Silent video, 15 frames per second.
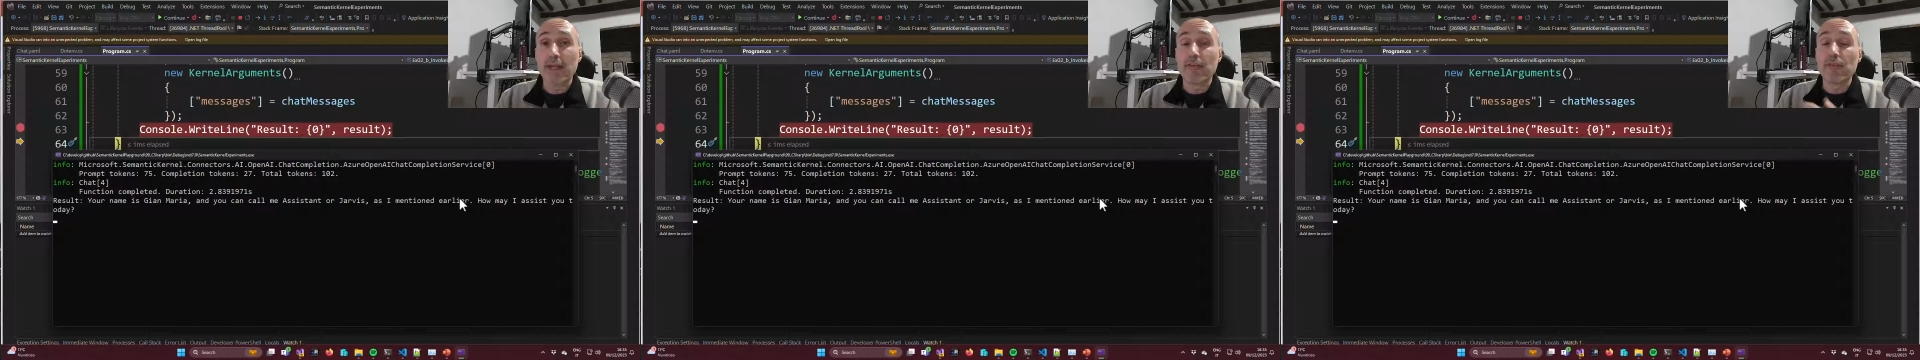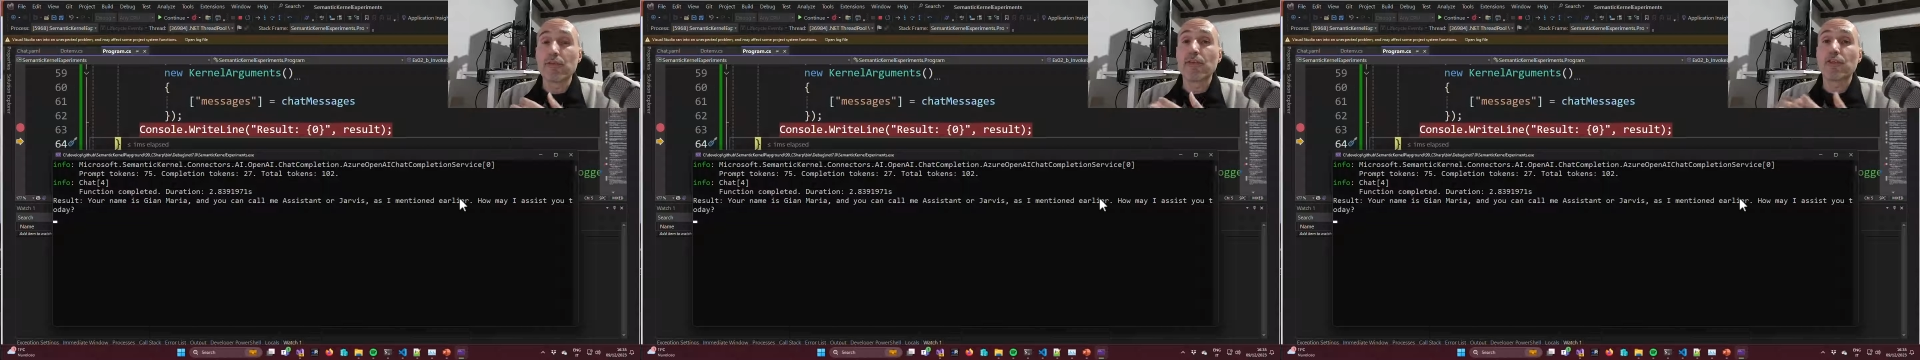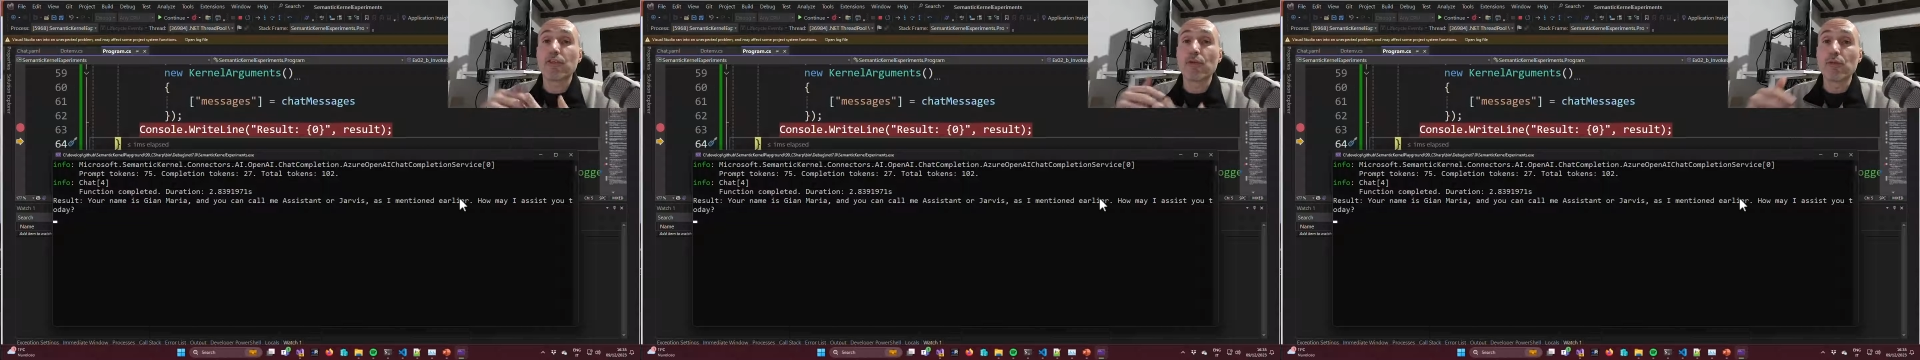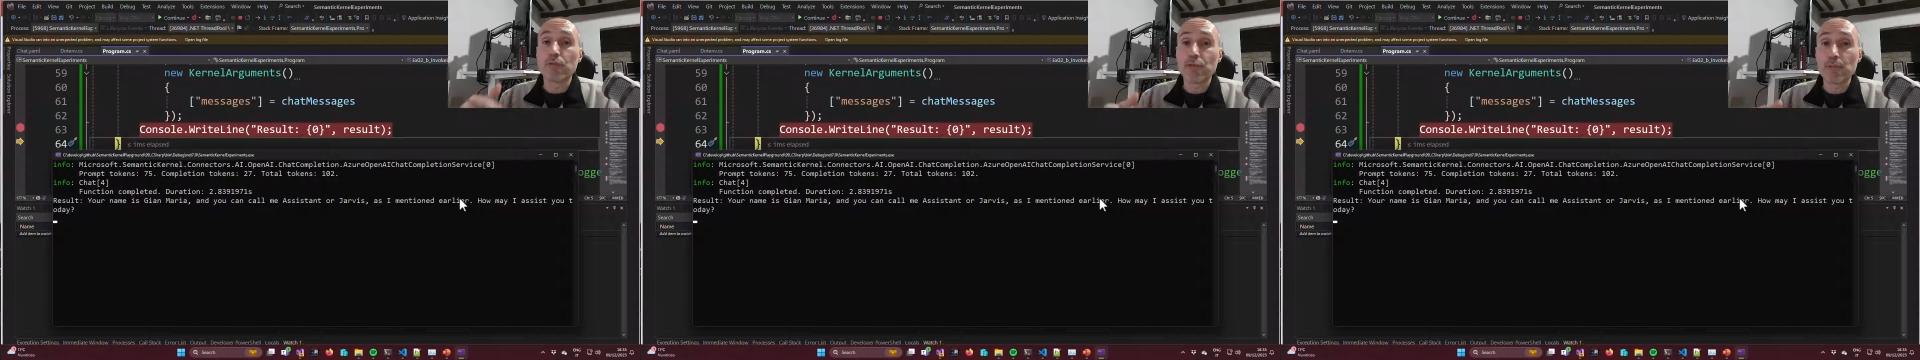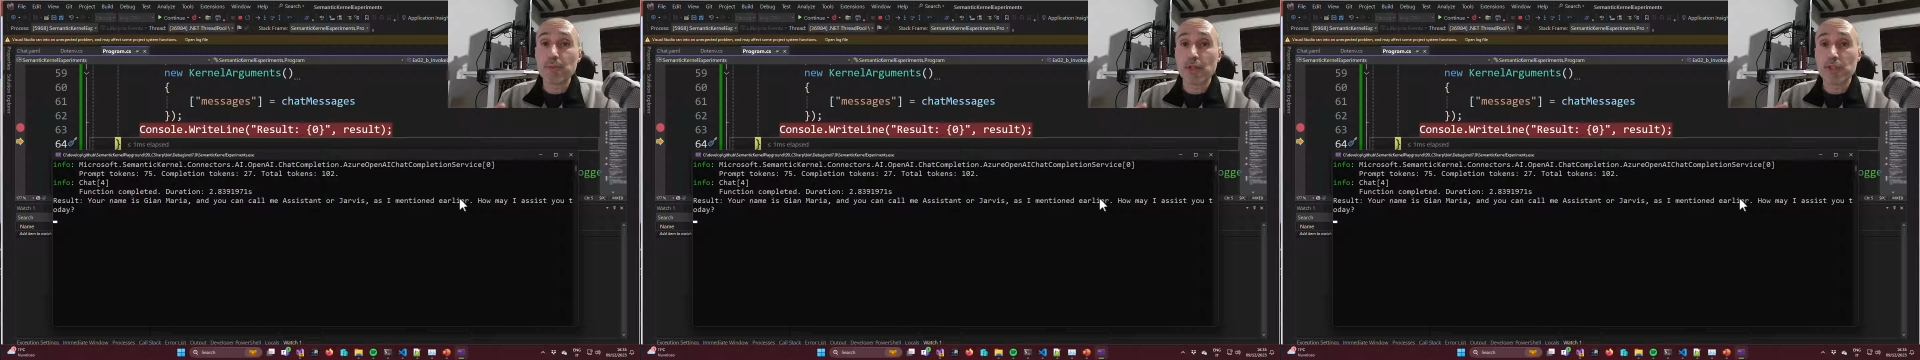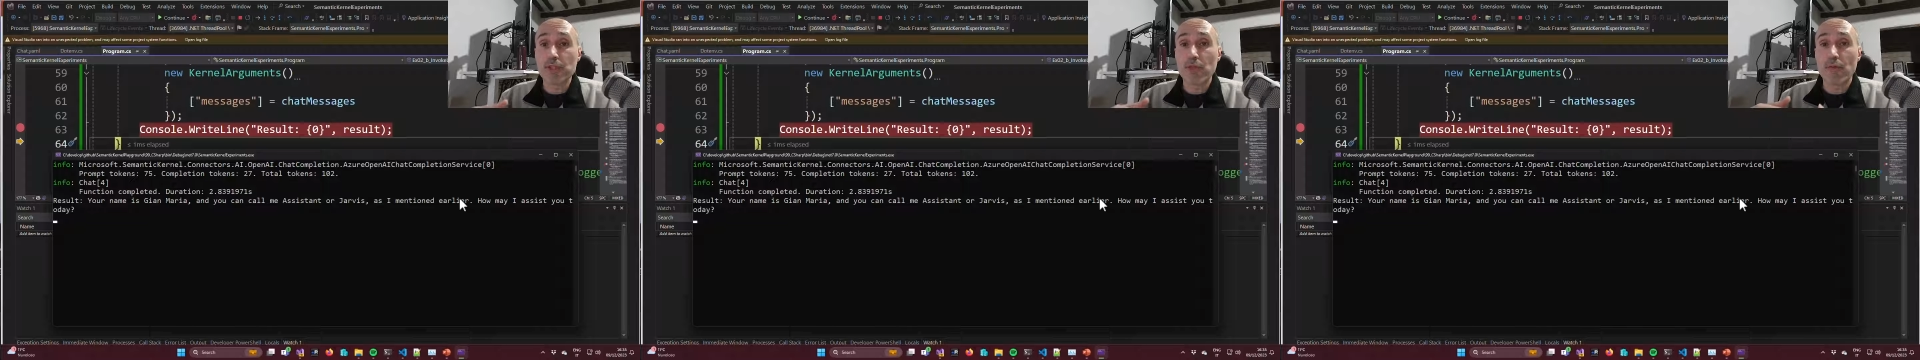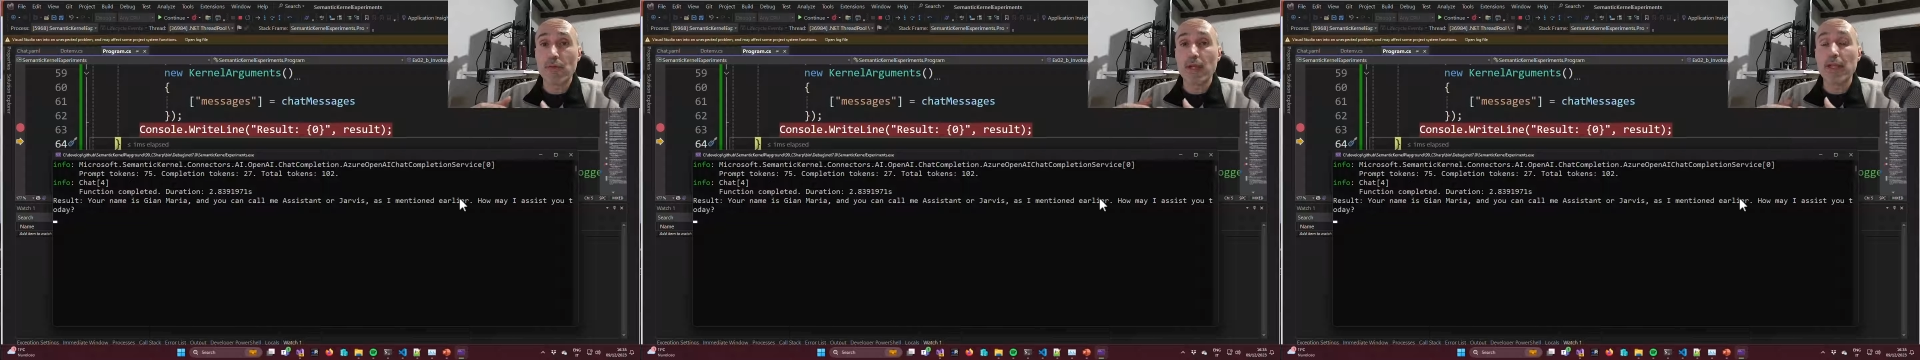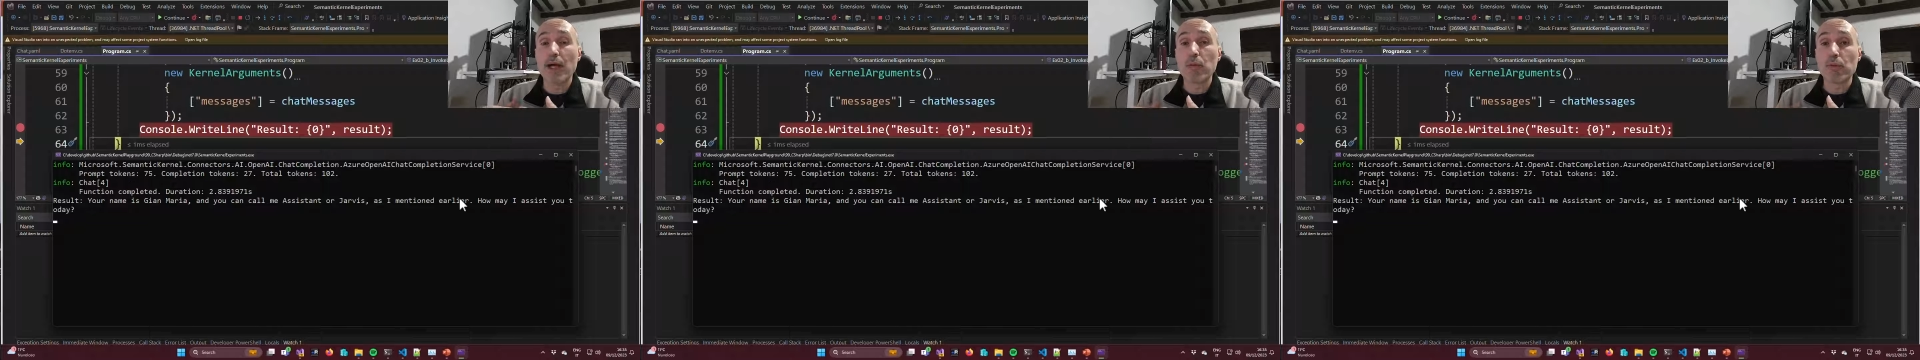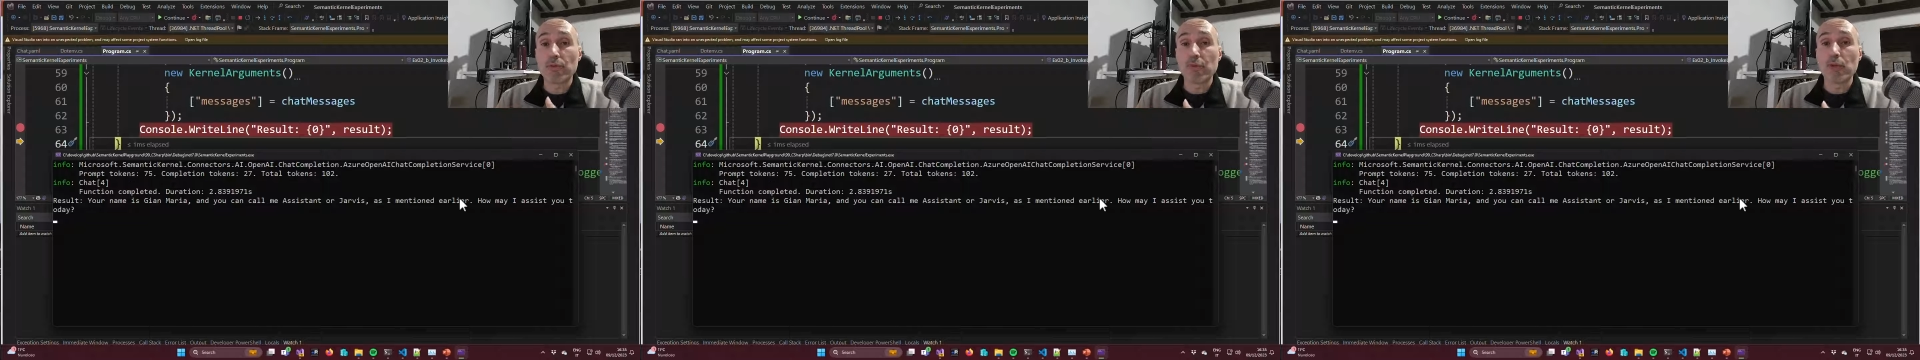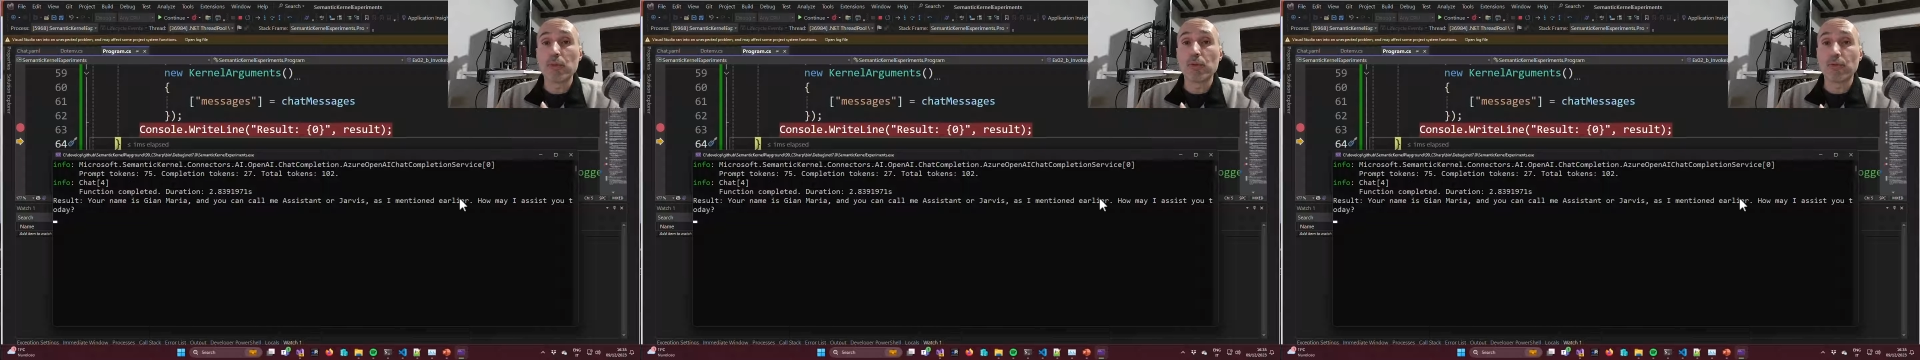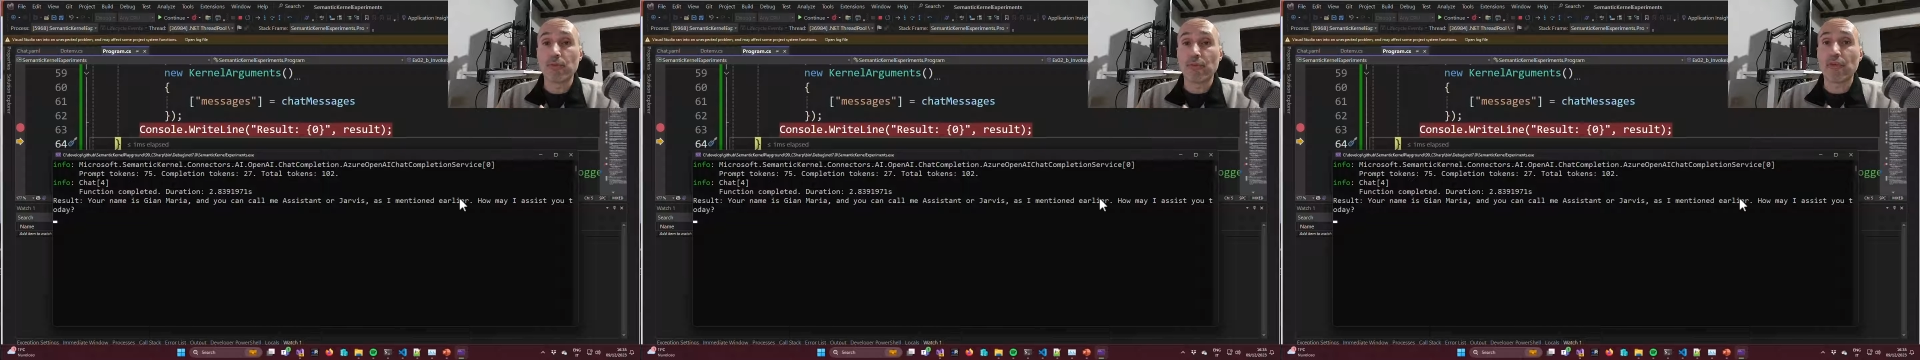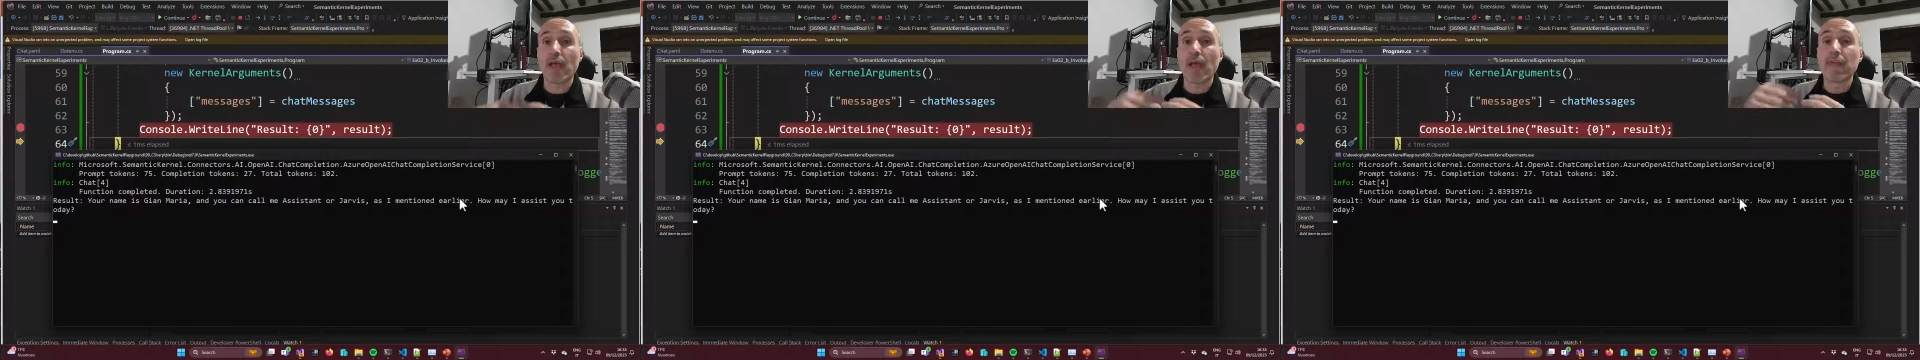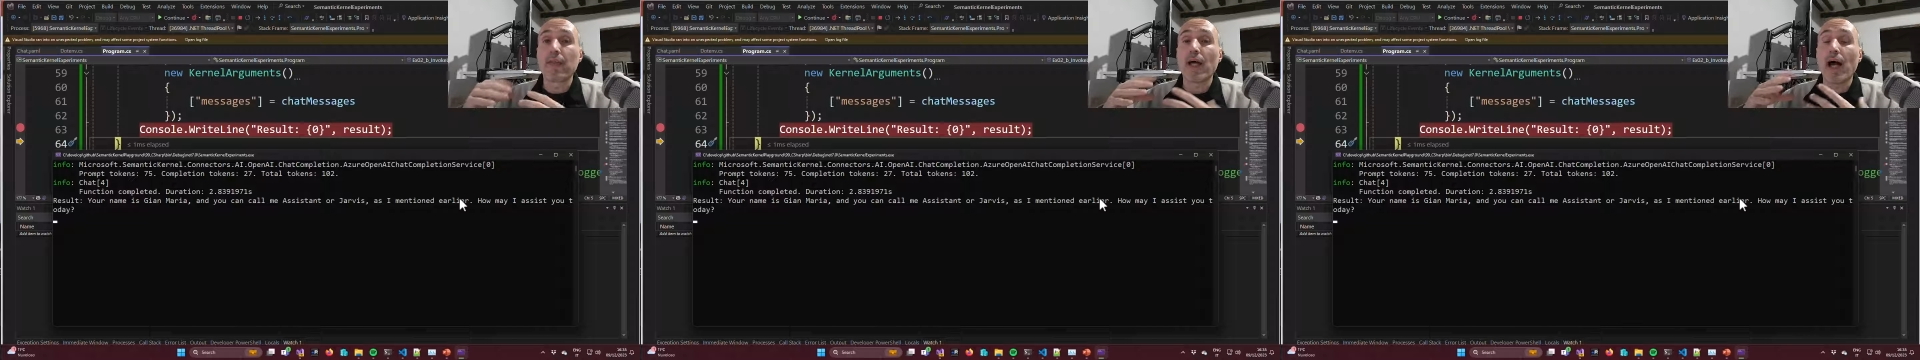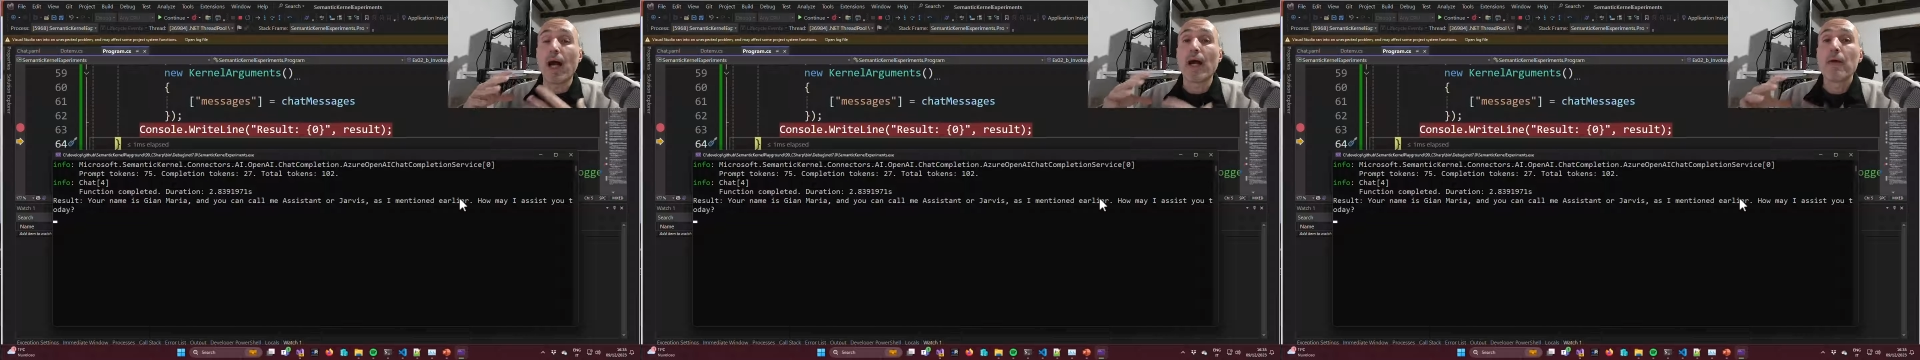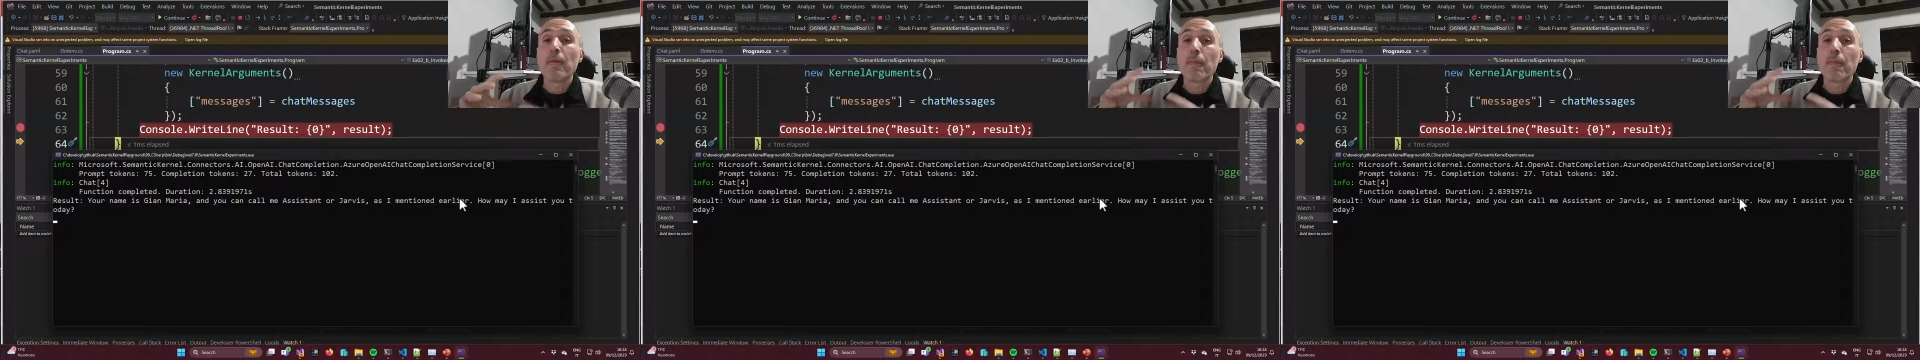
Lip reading: and this is confirmation that I was able to send a